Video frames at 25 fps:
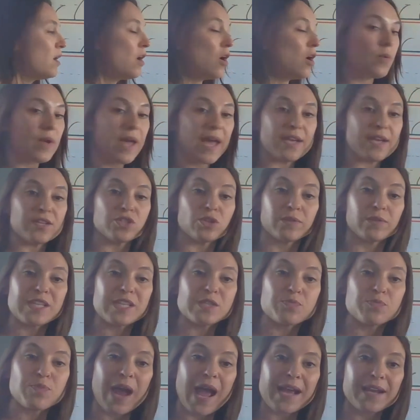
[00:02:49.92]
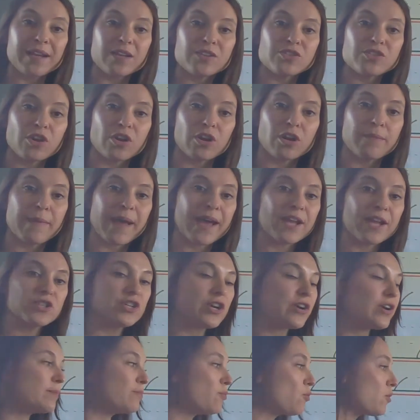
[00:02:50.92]
Okay, so let's practice on our
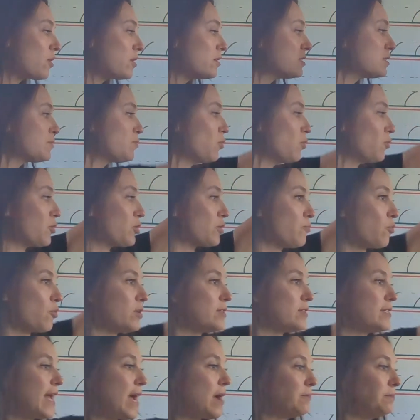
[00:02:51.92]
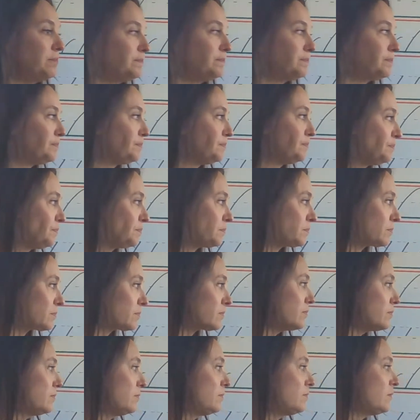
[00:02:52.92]
imaginary boards. Pull your board down.
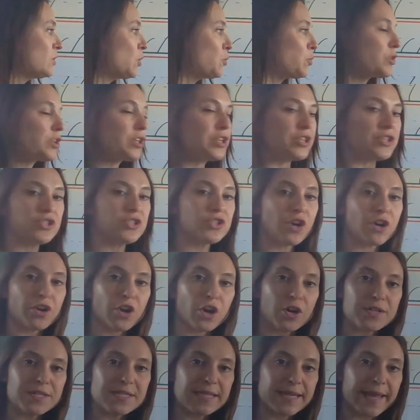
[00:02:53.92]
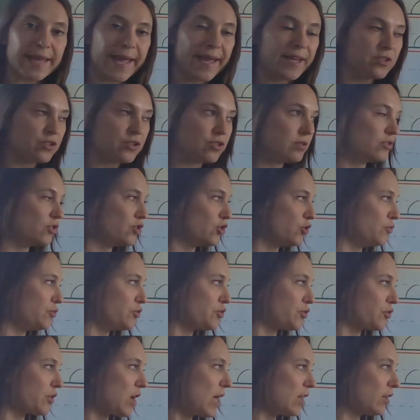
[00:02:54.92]
We're going to start our slant. Choose
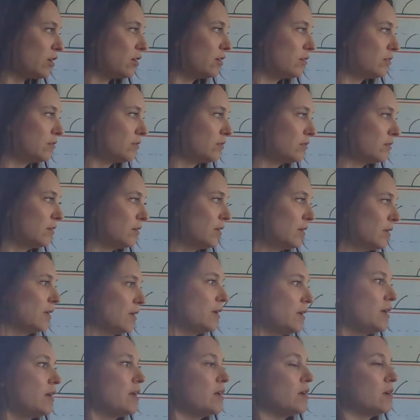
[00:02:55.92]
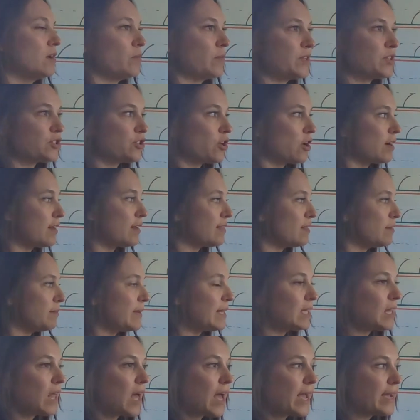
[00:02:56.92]
your color. We start at the
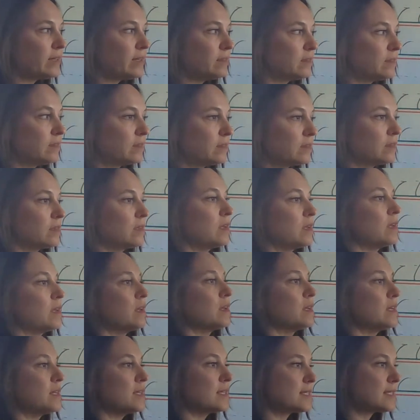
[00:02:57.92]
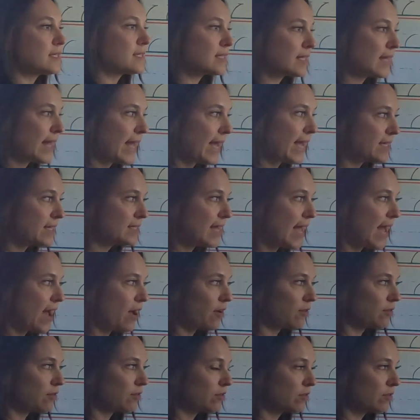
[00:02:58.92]
midline, slant
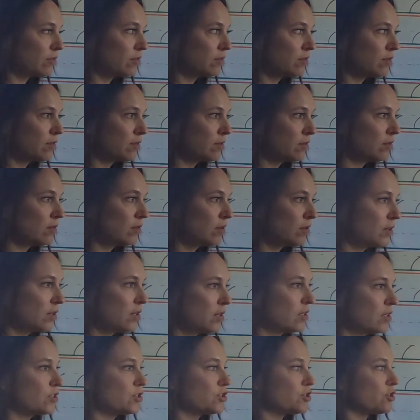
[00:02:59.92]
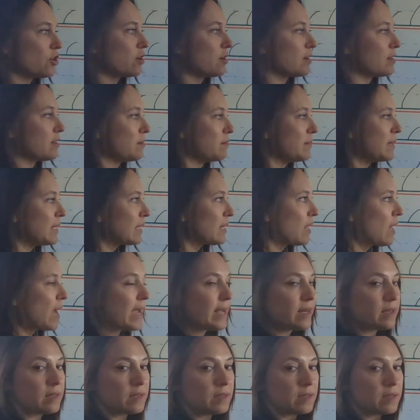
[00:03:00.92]
down. Start at the
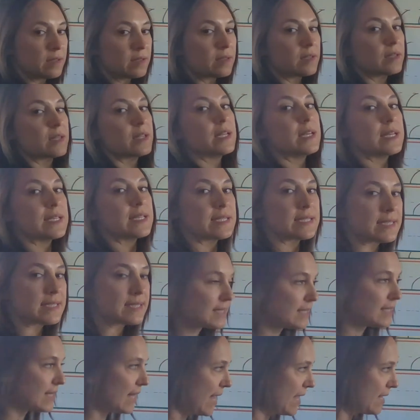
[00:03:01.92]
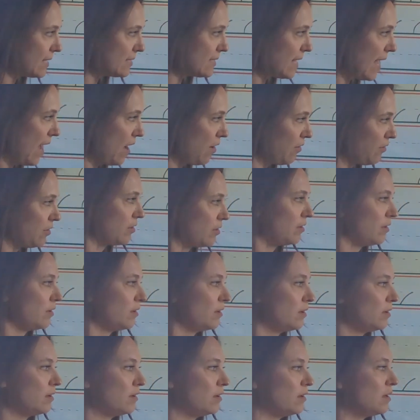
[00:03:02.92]
midline, slant down.
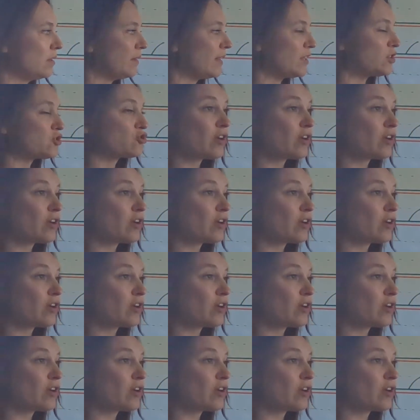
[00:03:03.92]
Let's